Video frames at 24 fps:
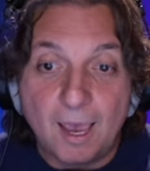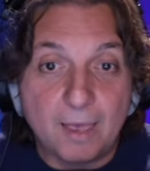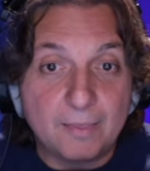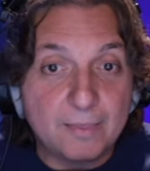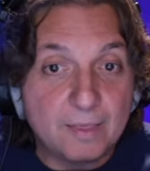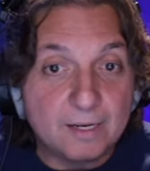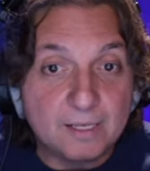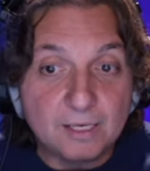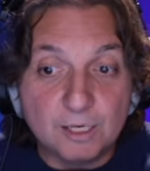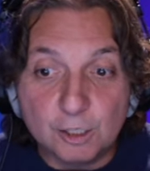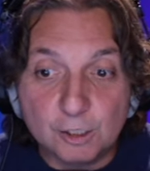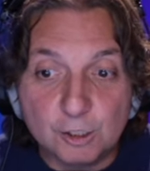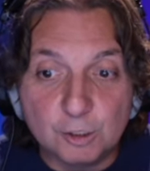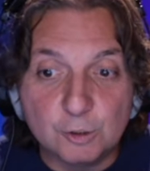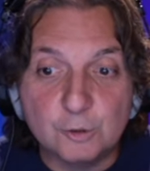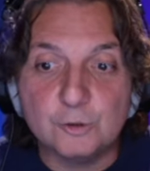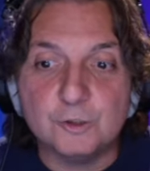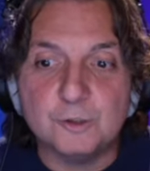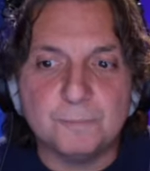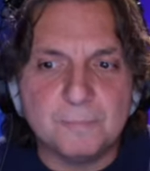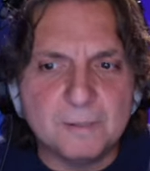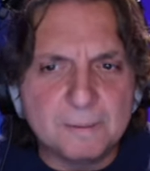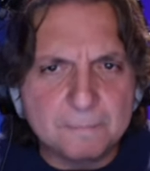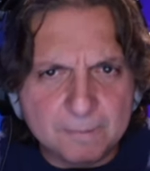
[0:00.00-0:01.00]
And then he
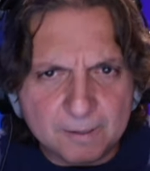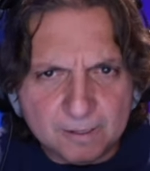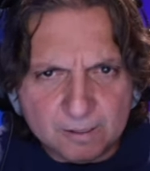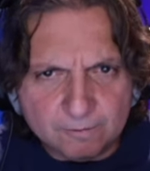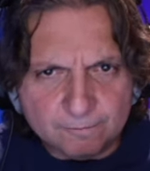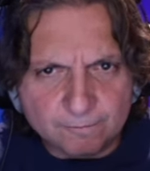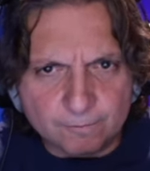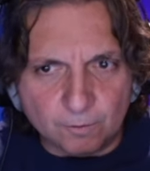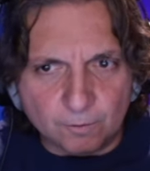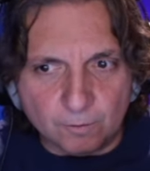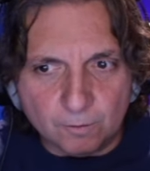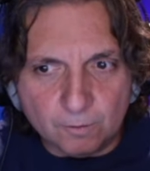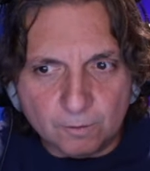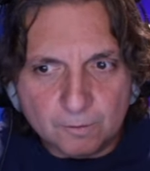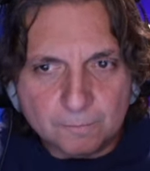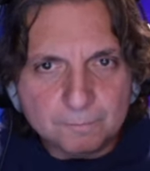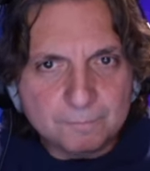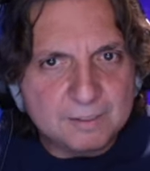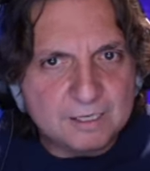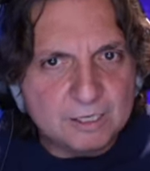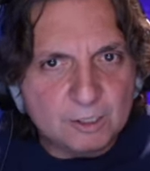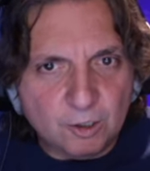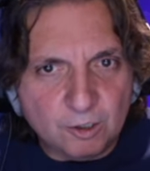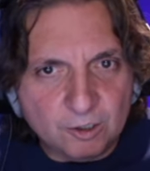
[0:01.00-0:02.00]
includes, be pitiful,
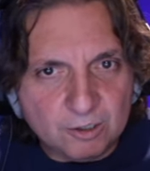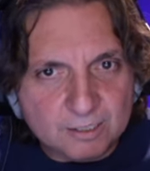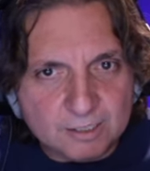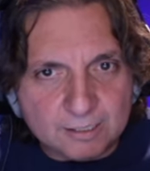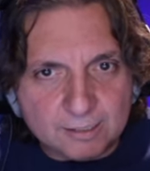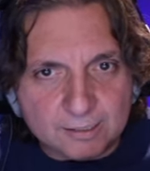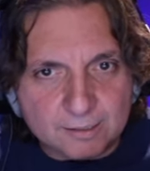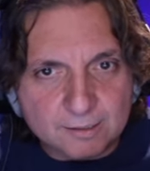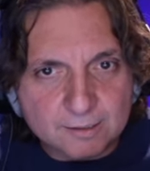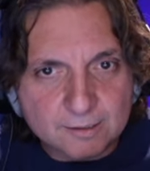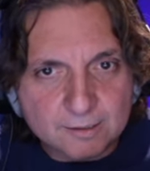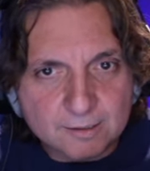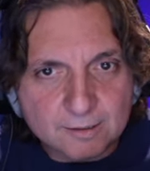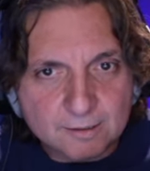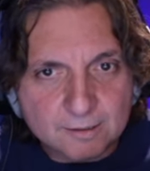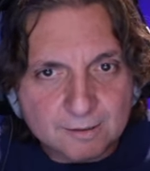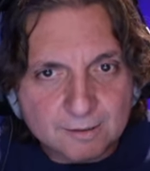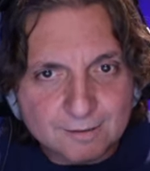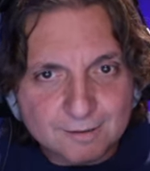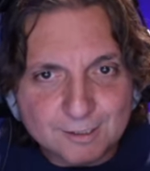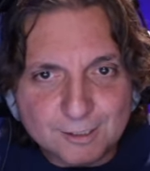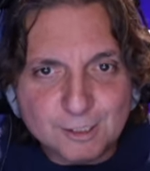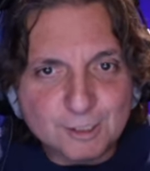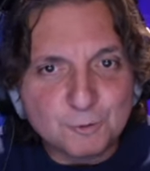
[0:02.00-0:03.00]
be courteous.
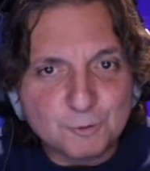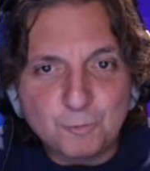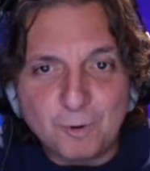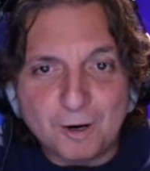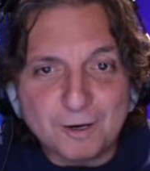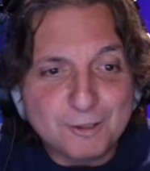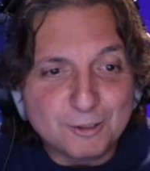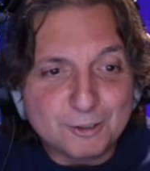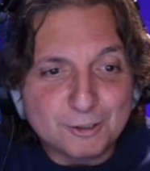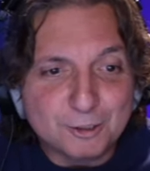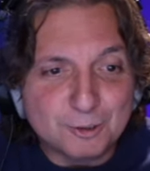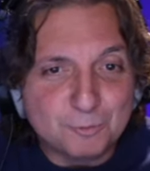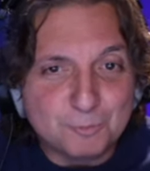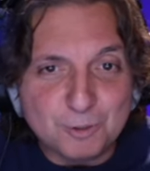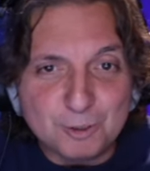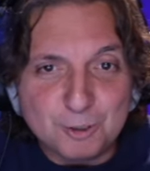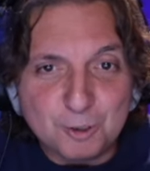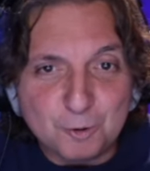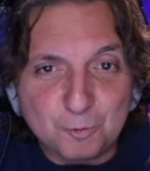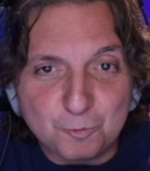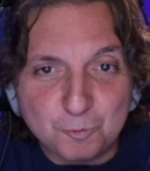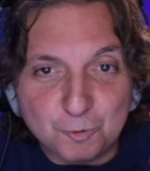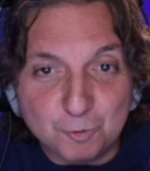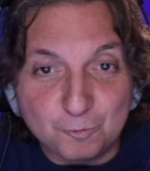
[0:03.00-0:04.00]
This is why there should be
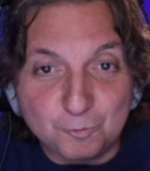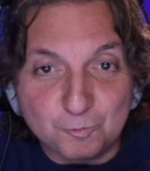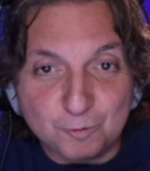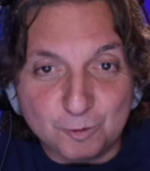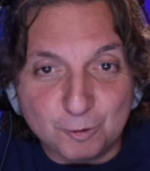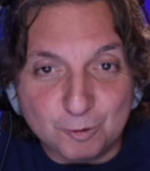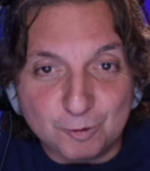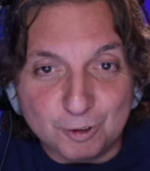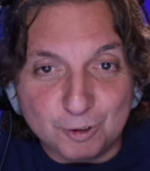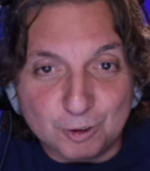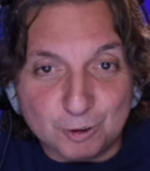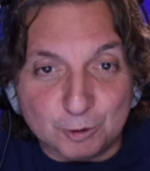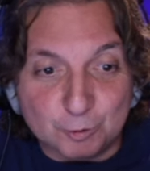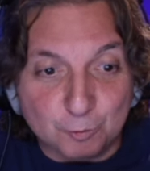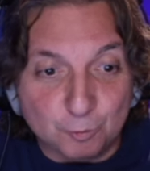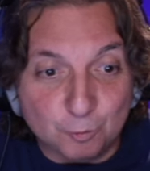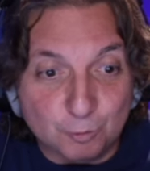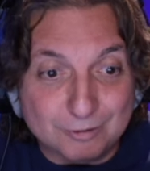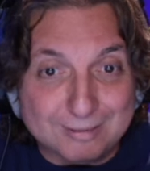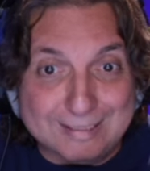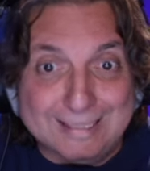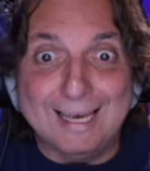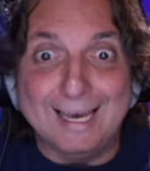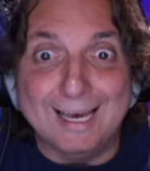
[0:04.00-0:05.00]
no room for Christian
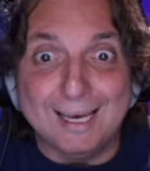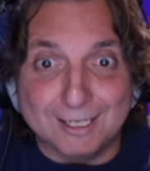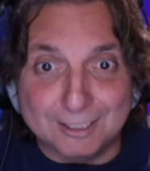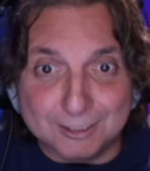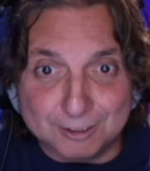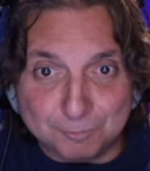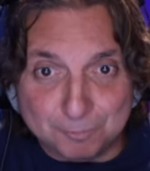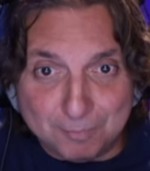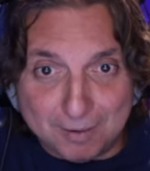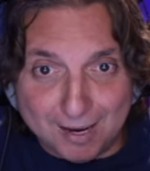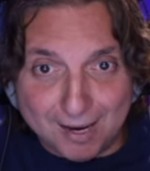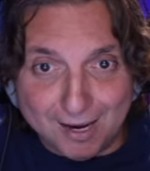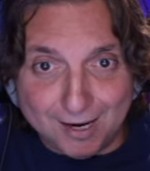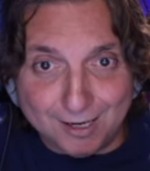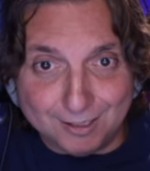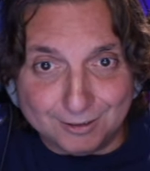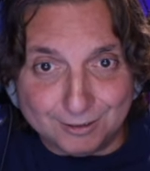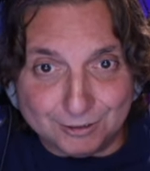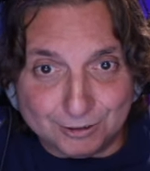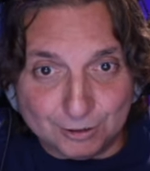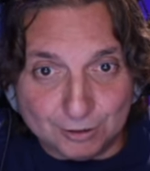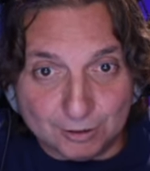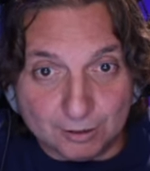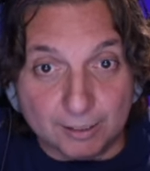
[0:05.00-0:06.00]
cruelty,
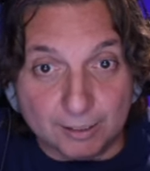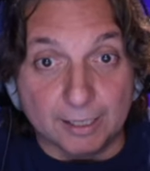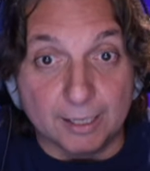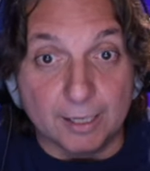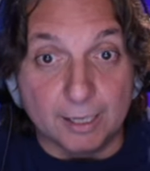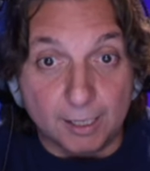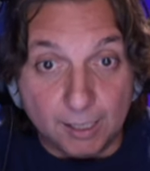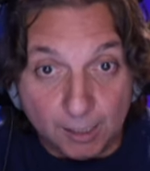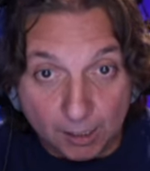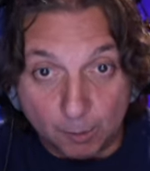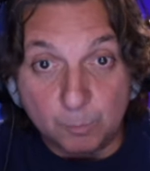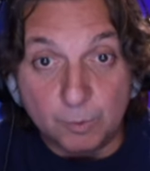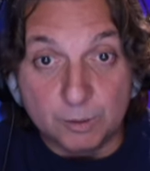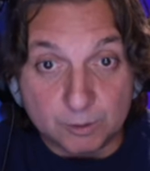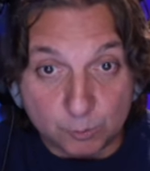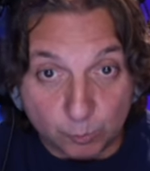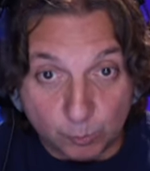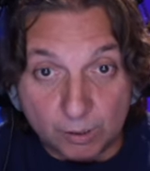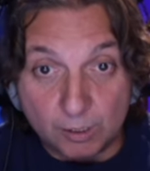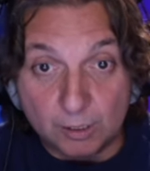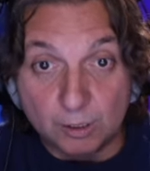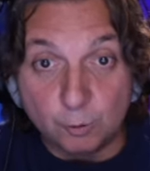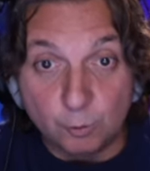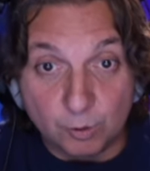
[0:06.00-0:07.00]
especially
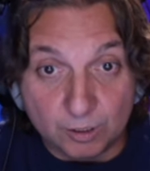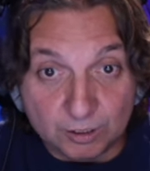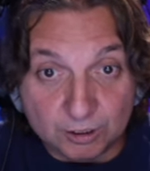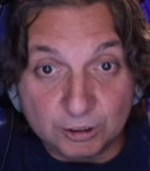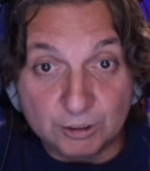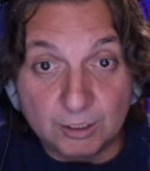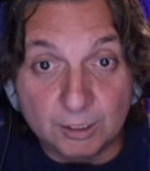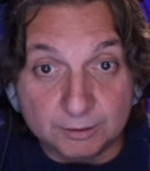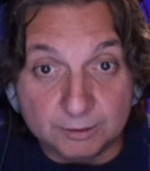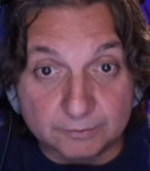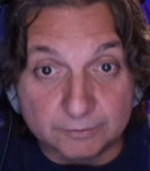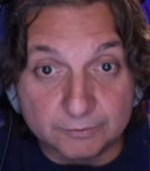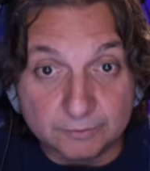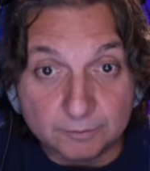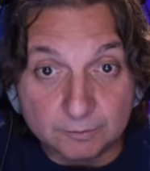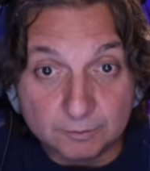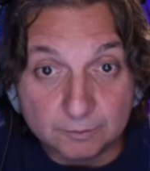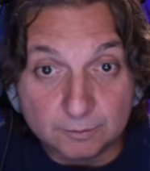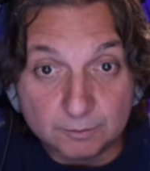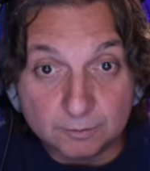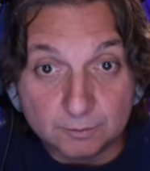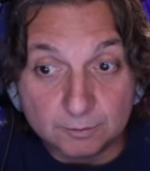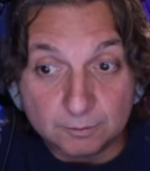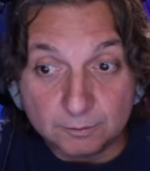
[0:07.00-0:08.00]
between Christians,
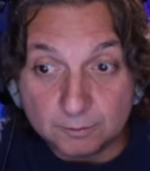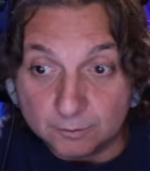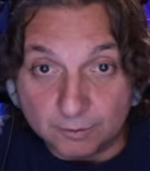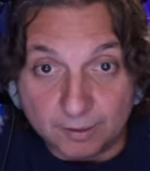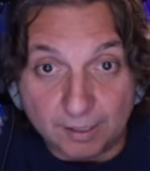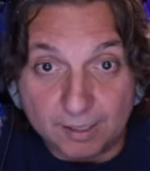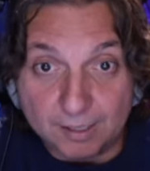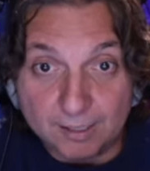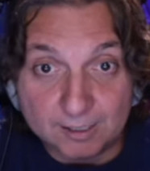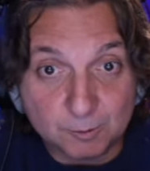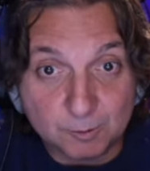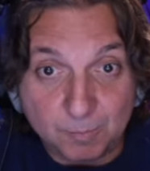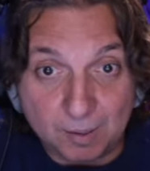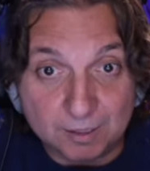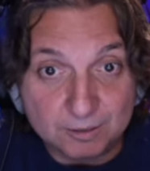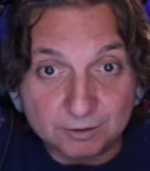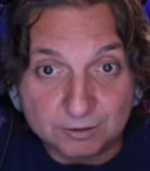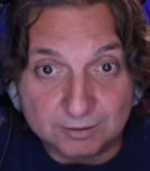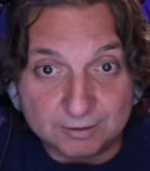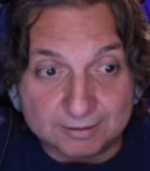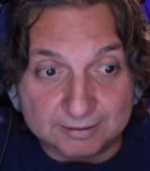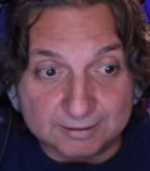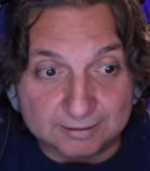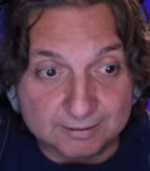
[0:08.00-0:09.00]
okay?
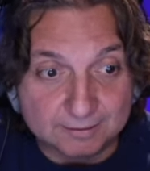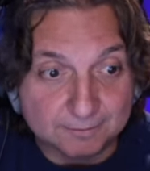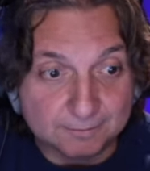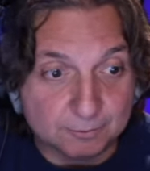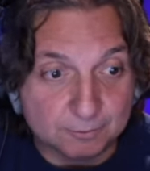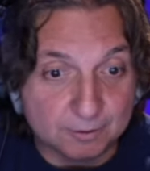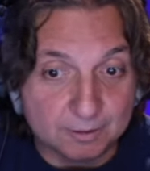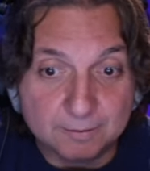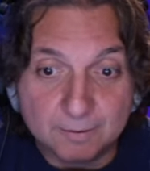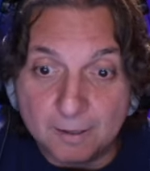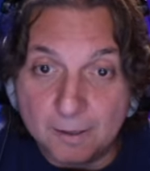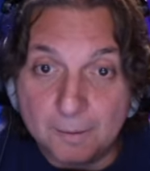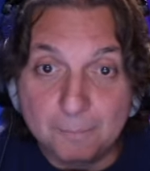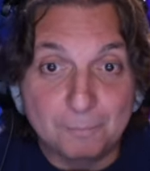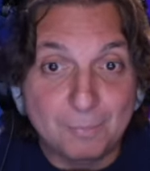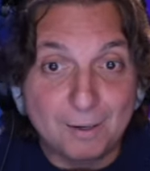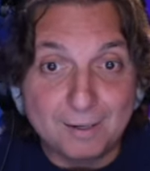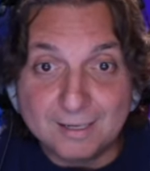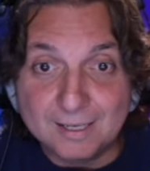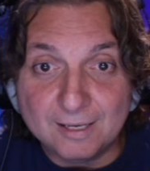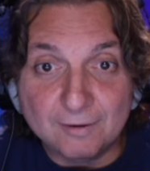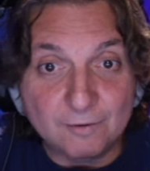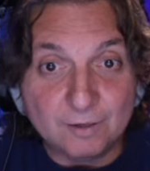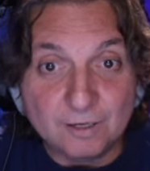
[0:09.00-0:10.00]
Especially, right?
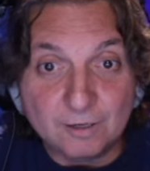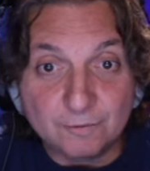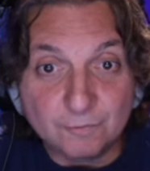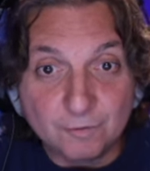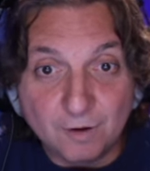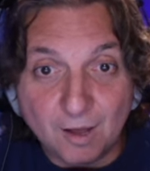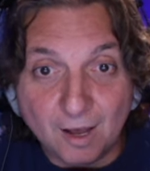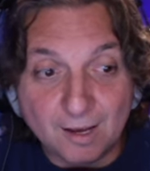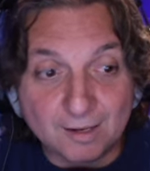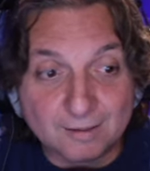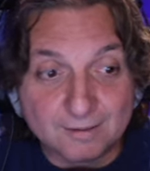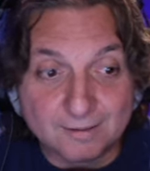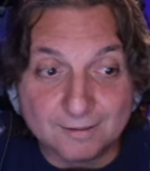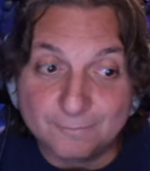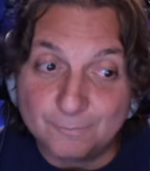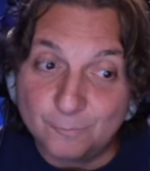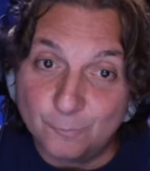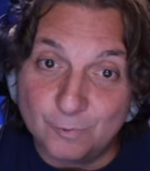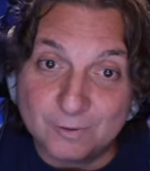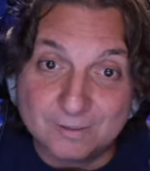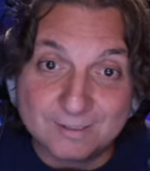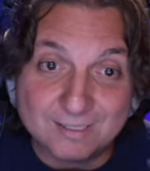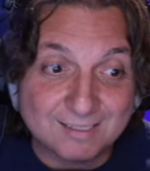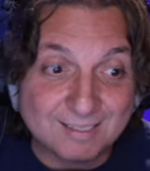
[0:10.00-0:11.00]
But even if not,
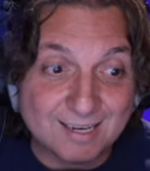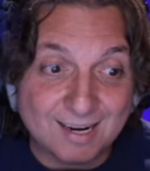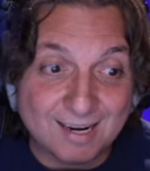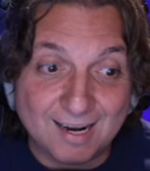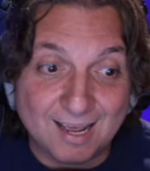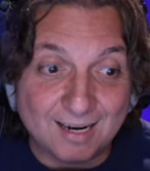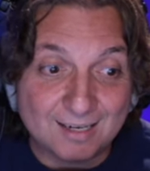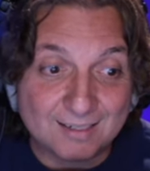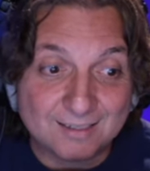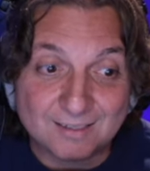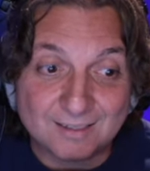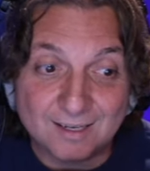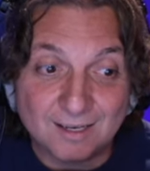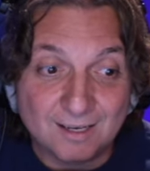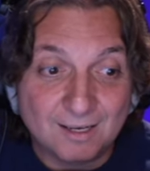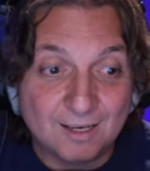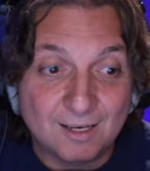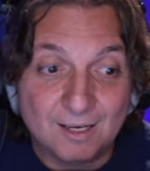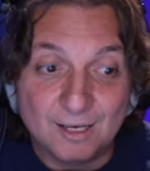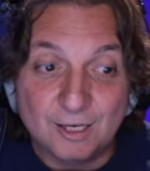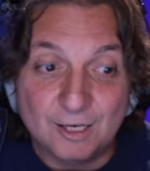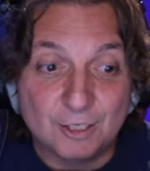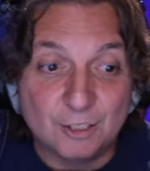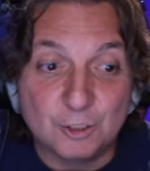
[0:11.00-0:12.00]
what does he say next?
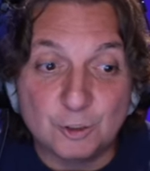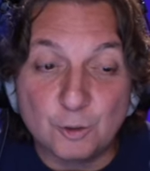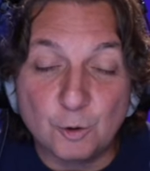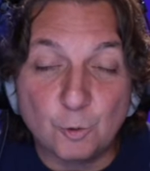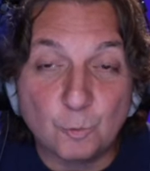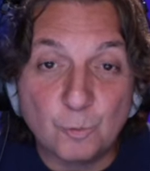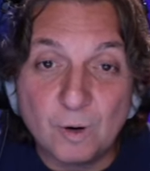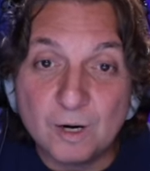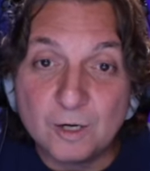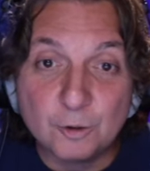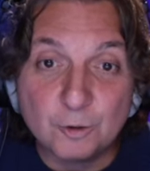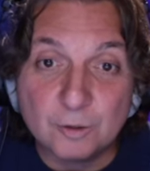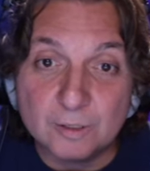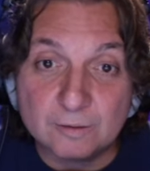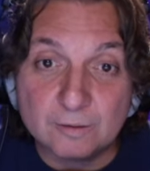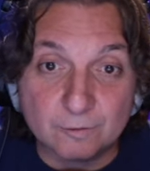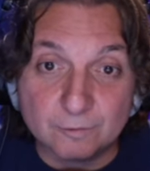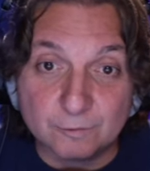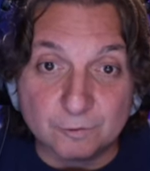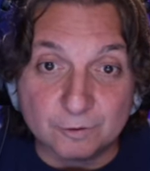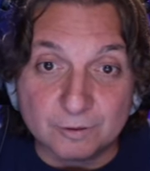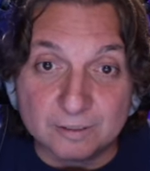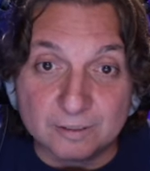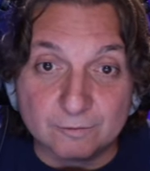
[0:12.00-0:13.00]
You don't render
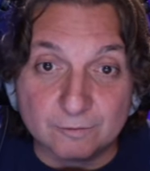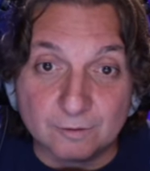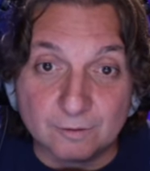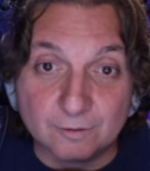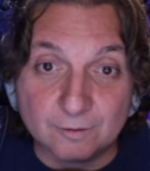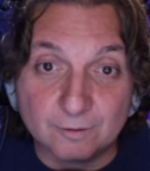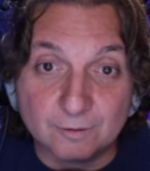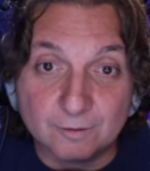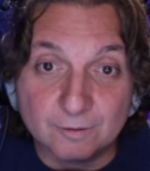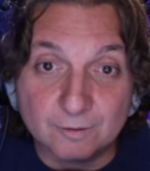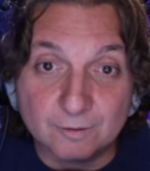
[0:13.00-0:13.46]
evil for evil,